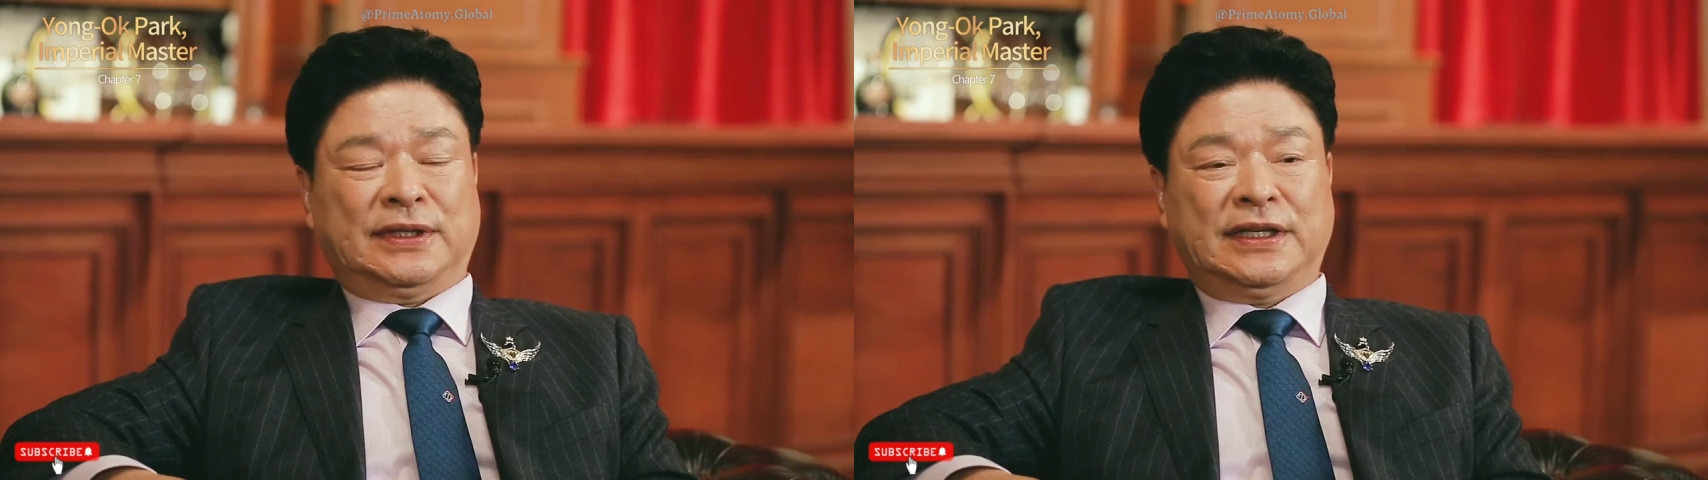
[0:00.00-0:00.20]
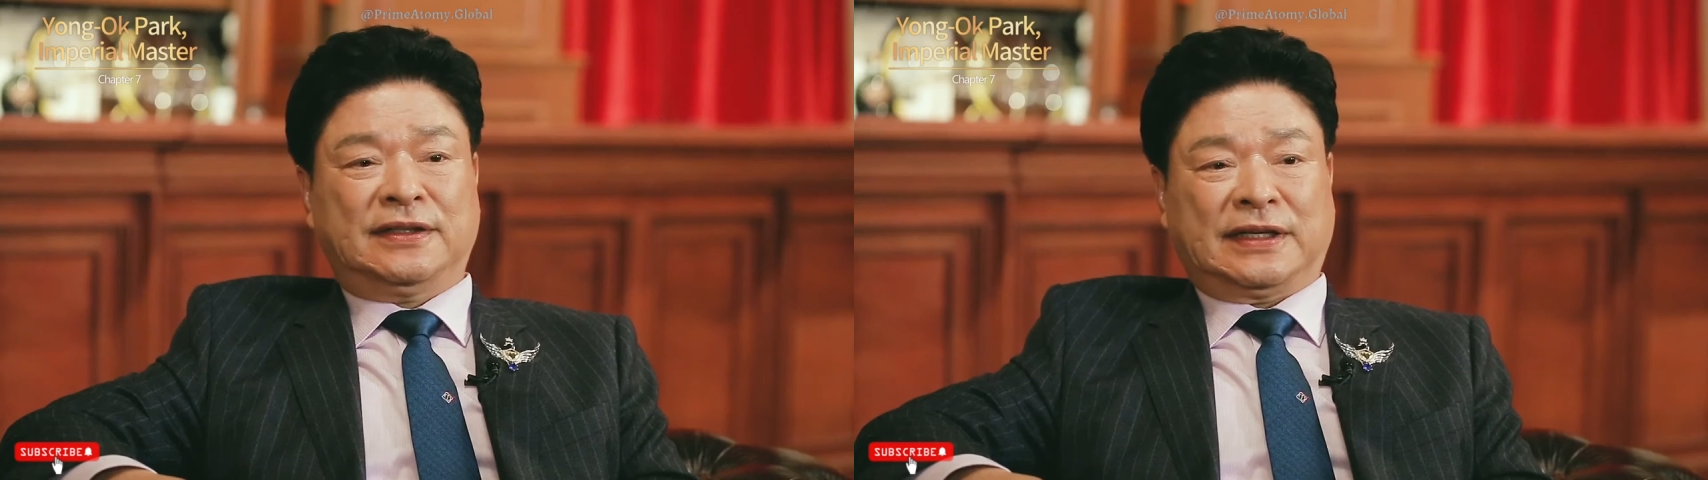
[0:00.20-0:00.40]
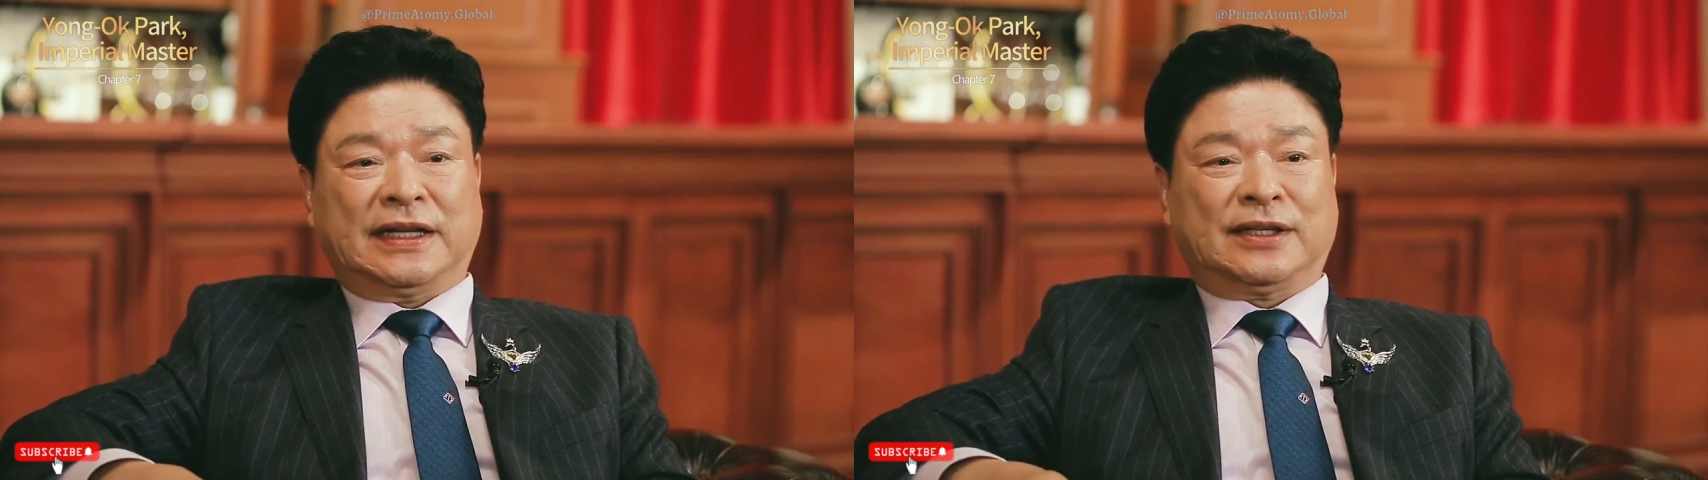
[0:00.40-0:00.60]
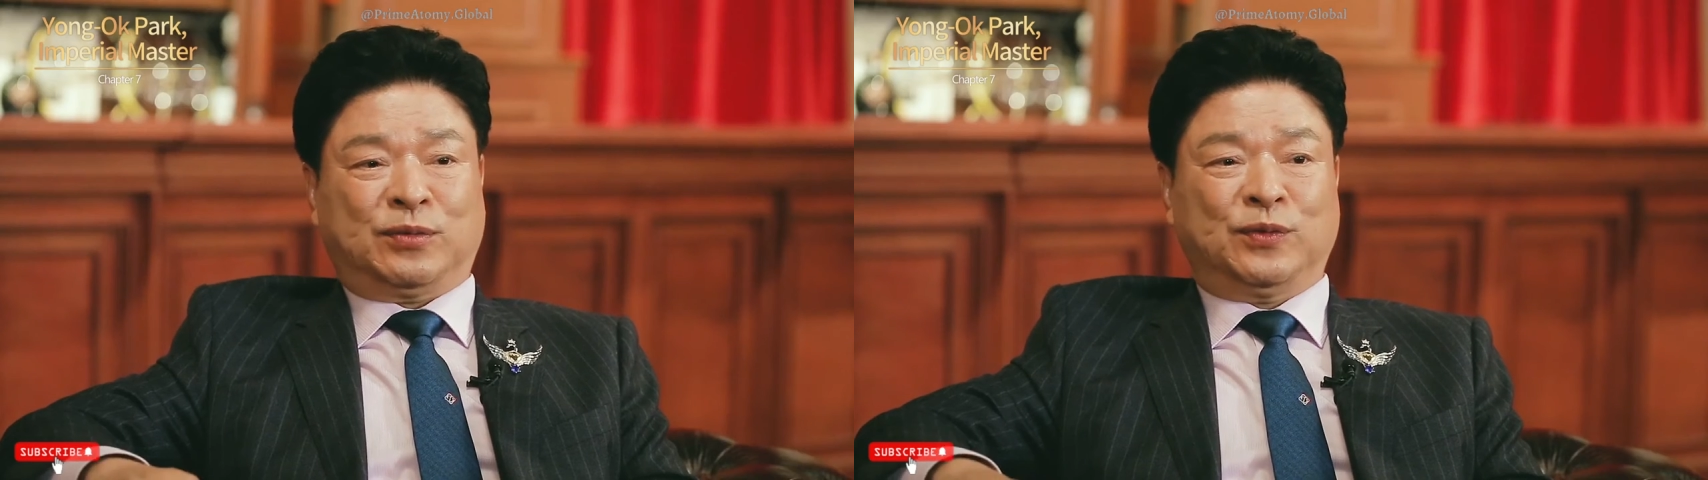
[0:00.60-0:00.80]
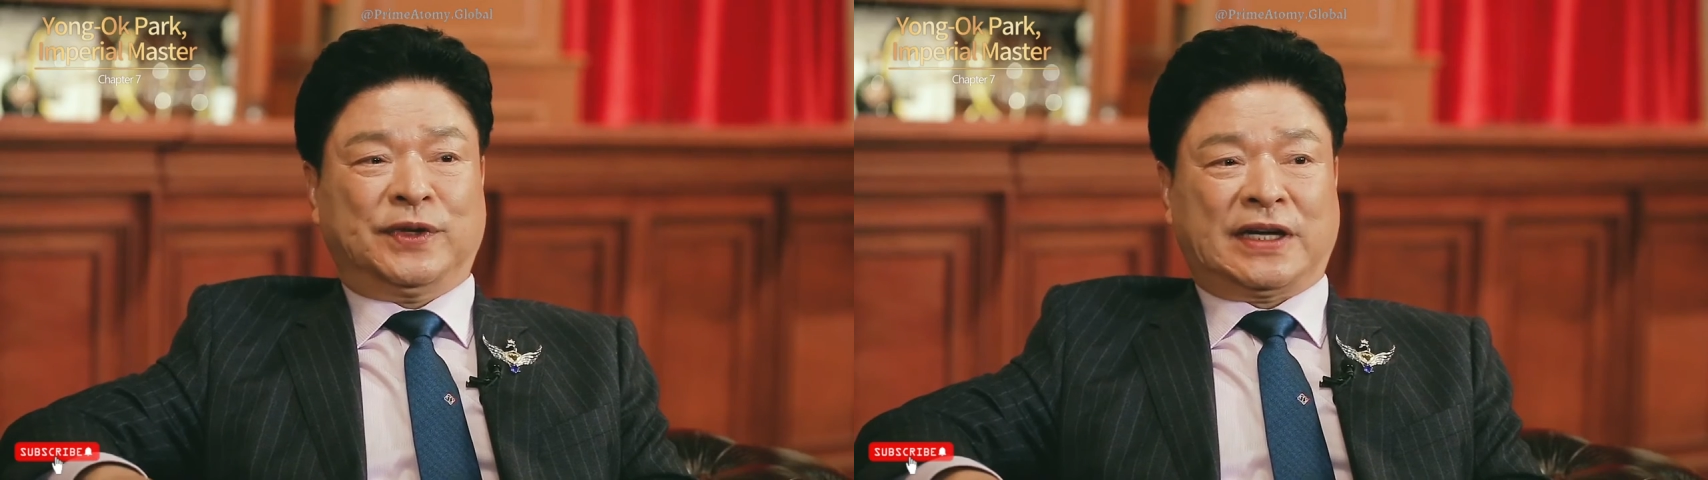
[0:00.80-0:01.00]

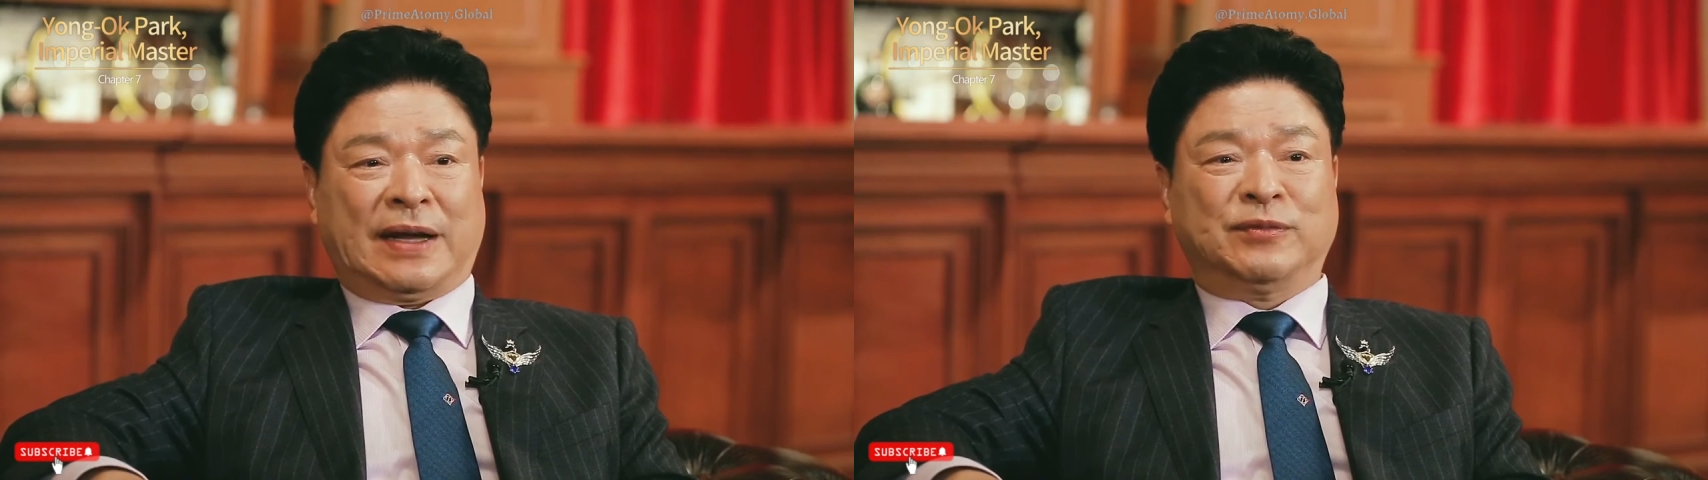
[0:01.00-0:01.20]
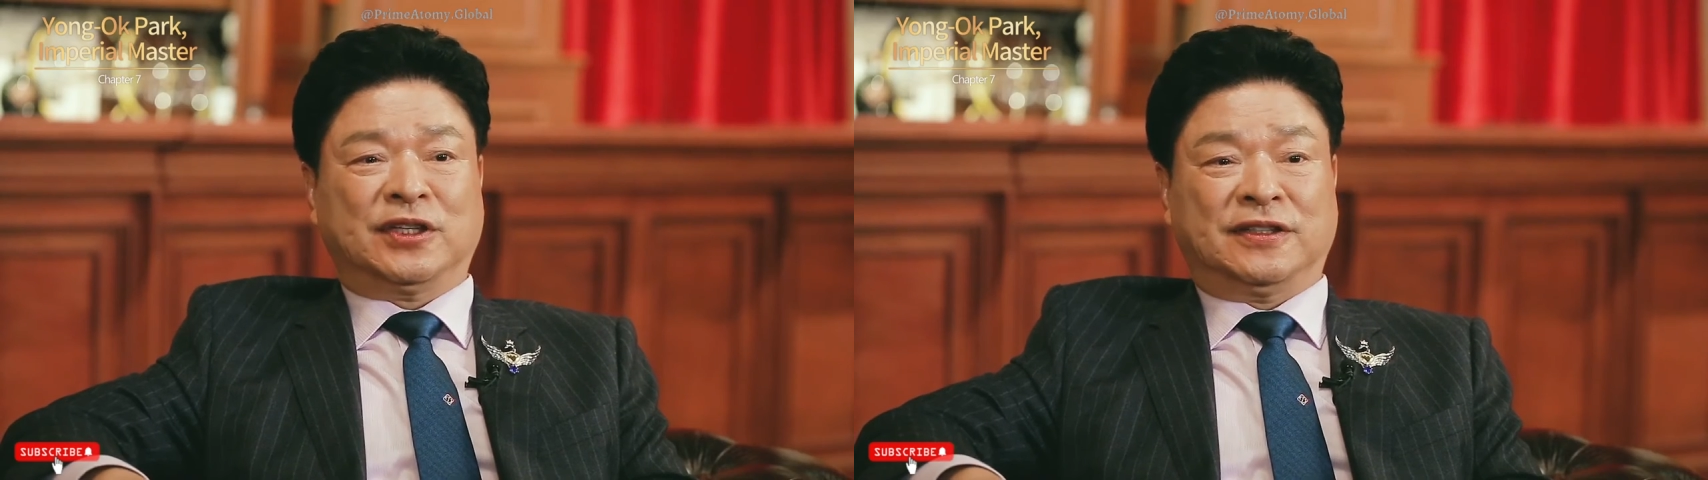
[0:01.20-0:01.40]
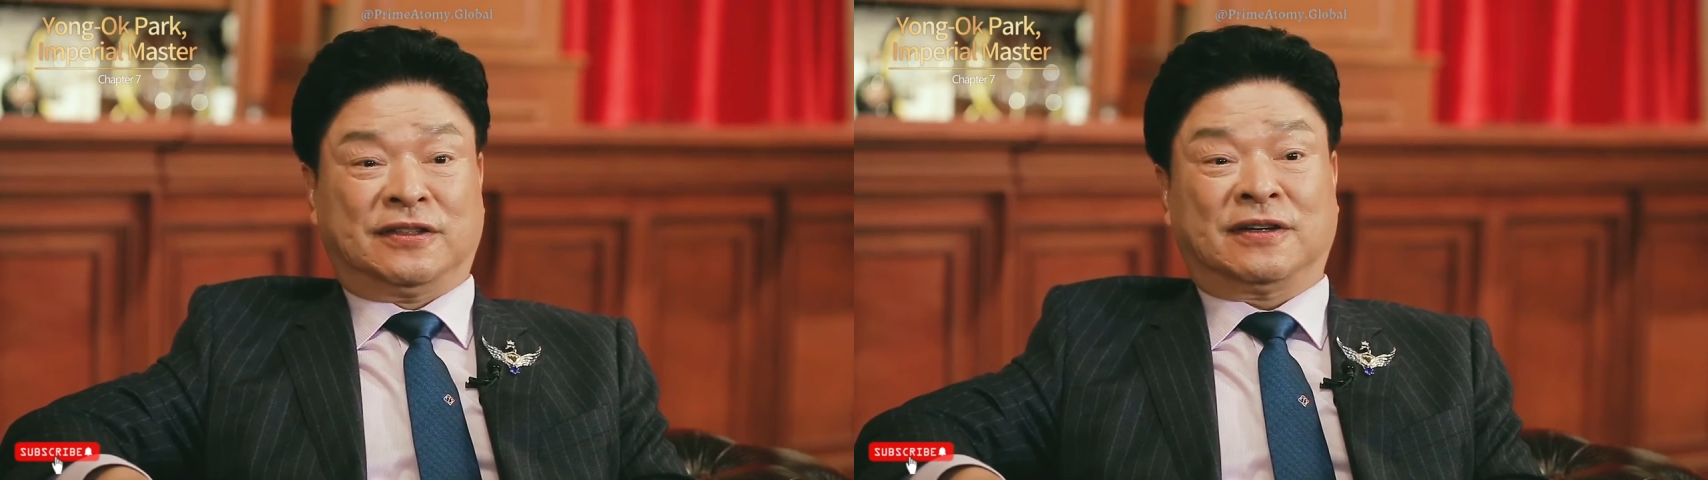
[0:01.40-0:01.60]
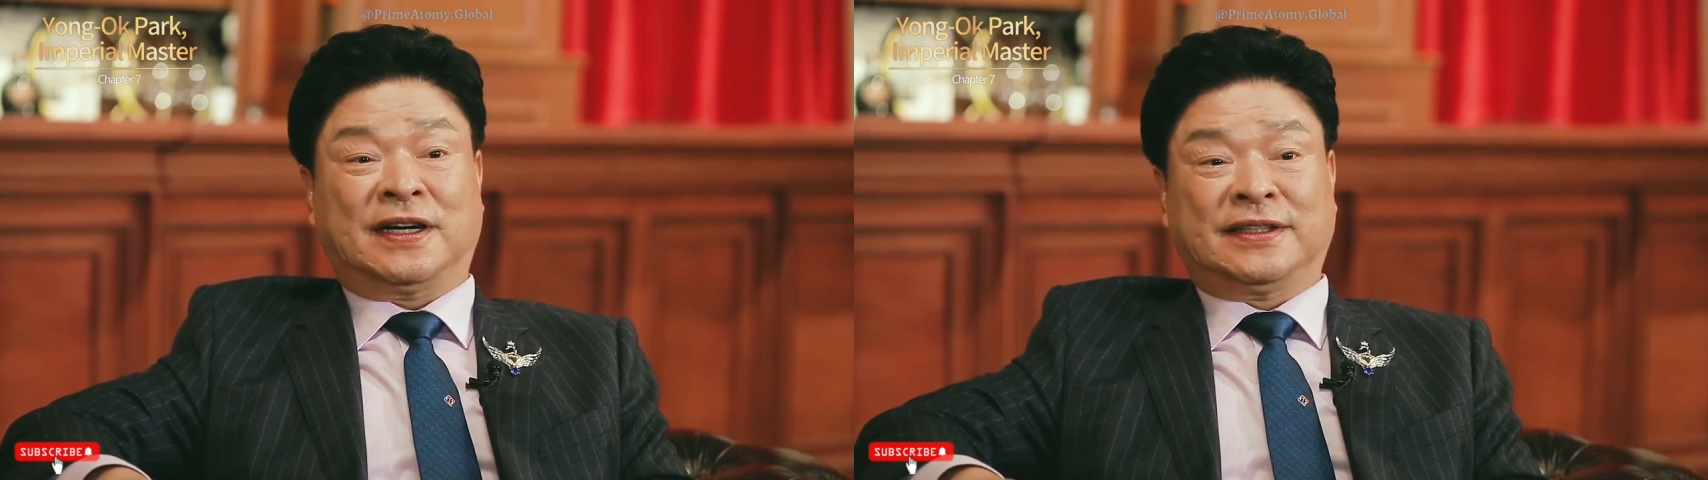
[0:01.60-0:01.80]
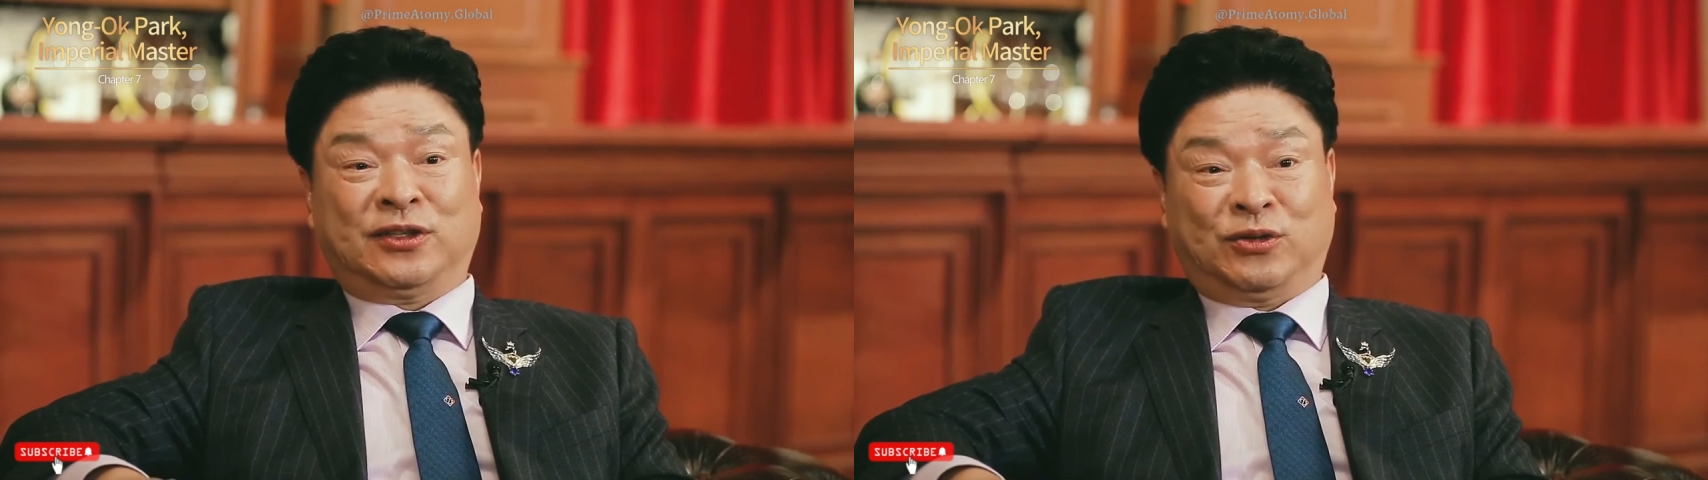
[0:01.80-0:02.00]
Sometimes we work with each
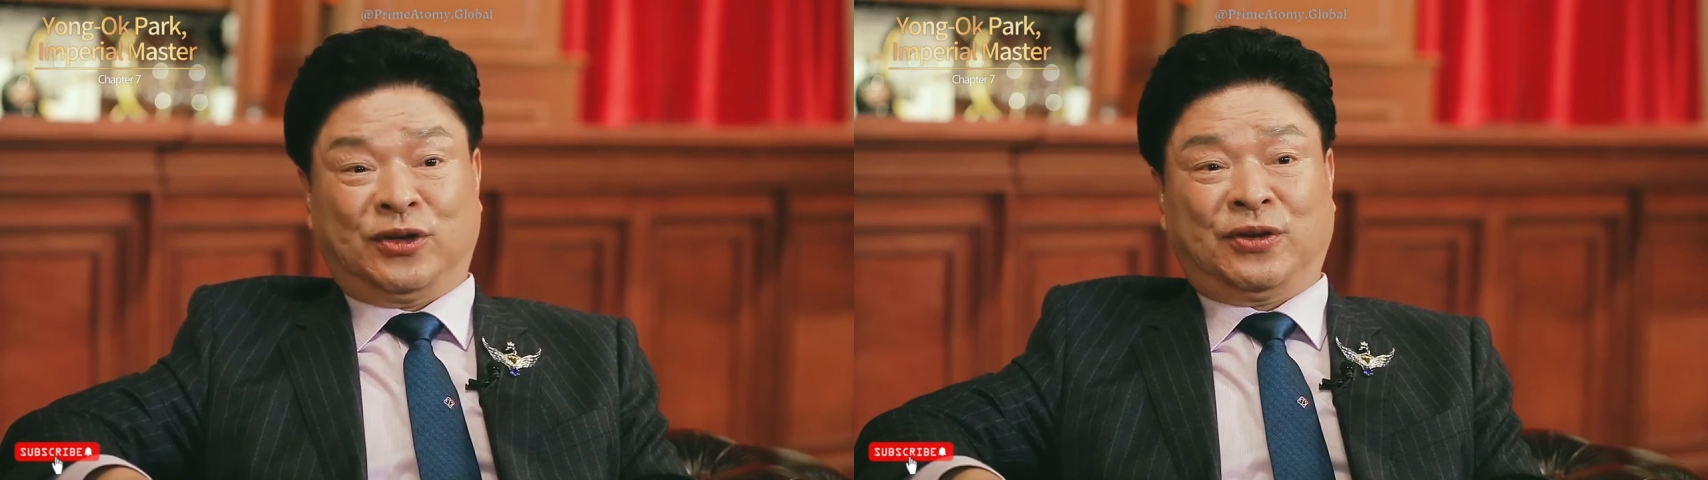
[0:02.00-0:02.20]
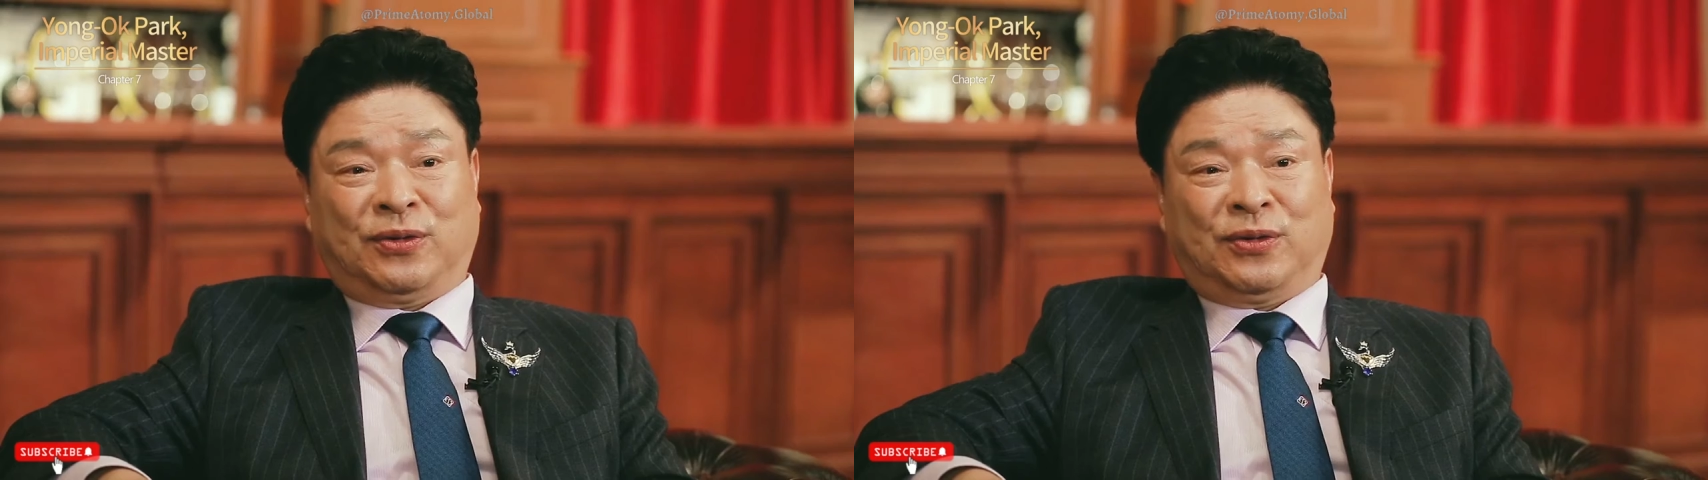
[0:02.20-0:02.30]
other.